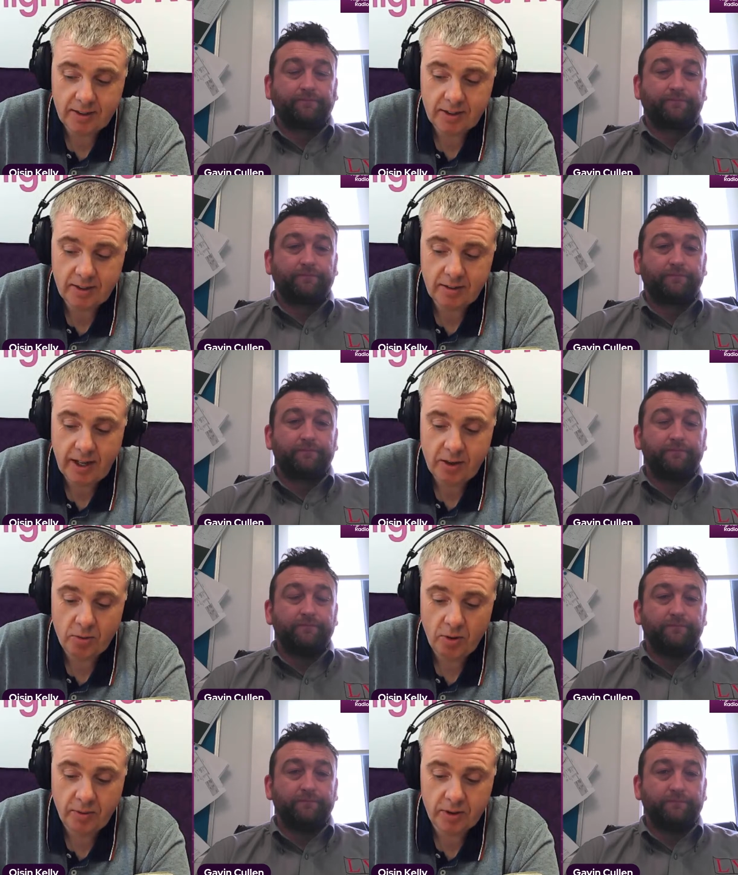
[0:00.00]

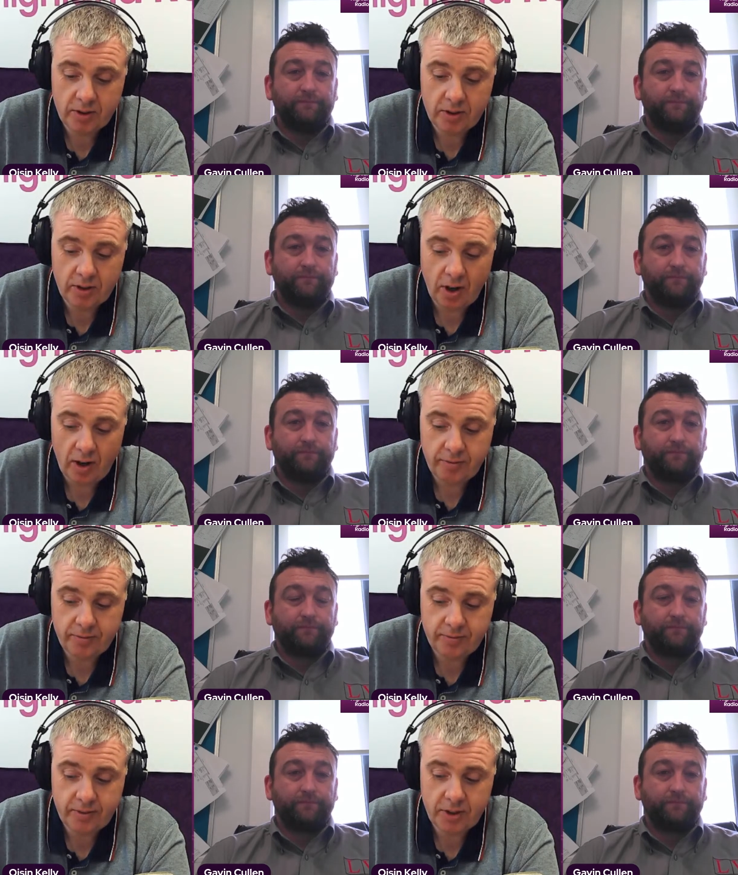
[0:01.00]
Speaker 1: Sligo Rovers
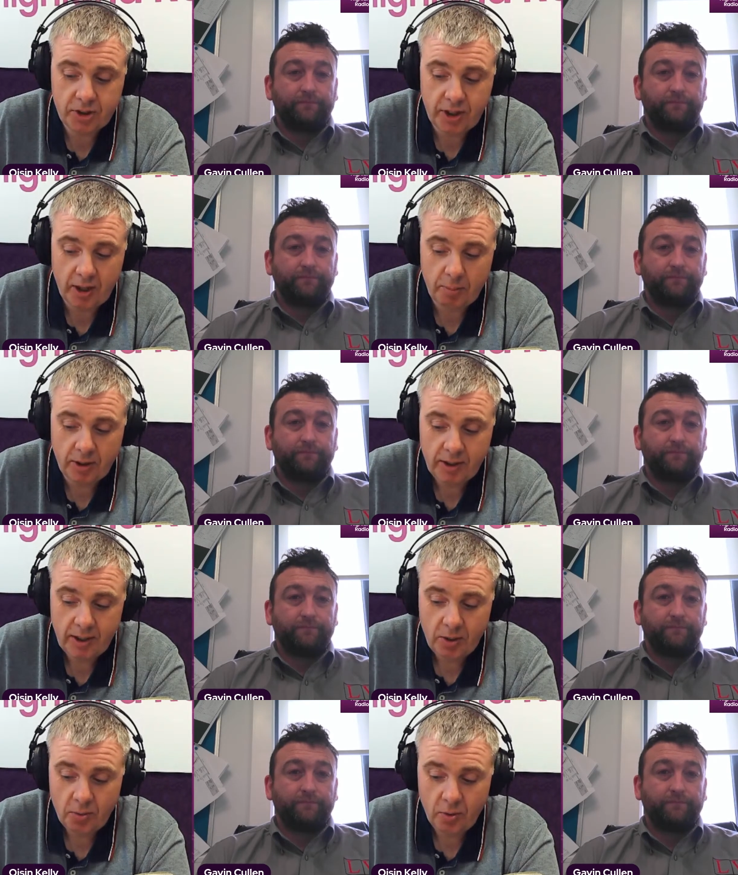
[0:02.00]
off to Shelburne.
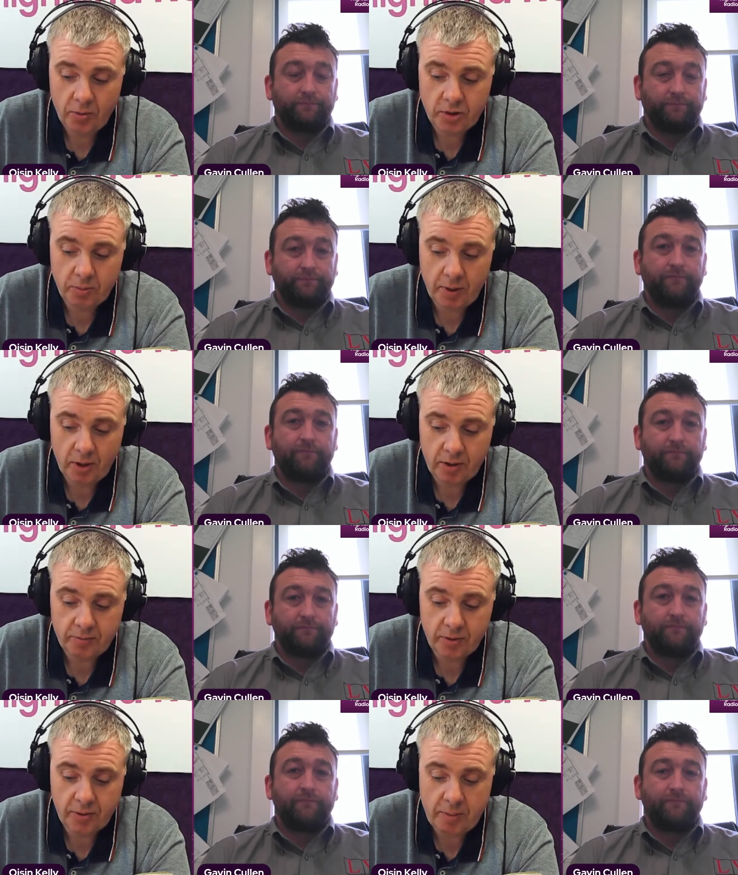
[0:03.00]
Rovers will be
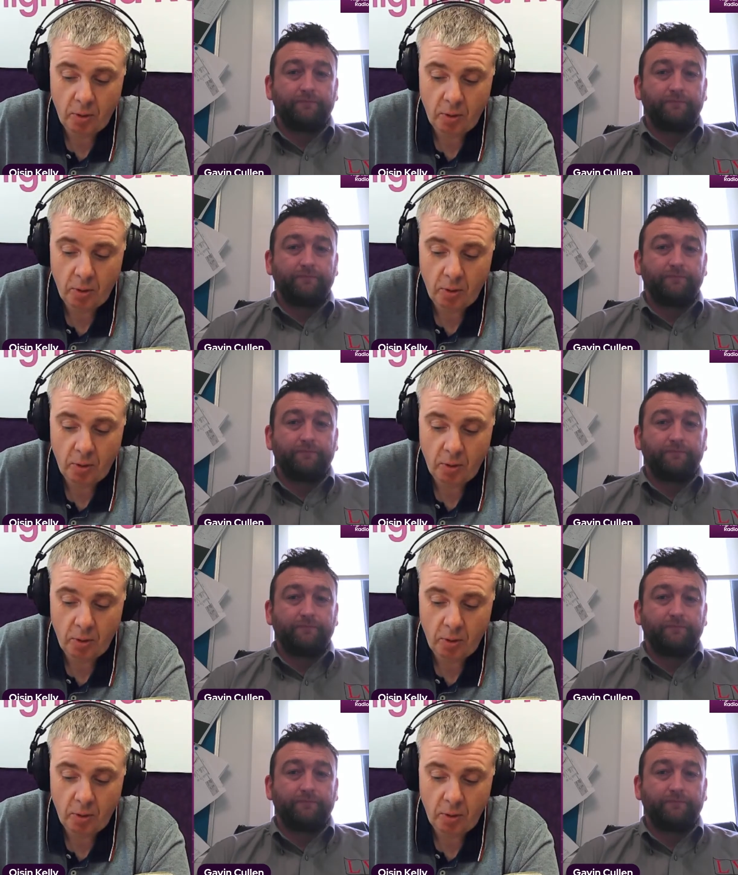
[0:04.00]
looking for three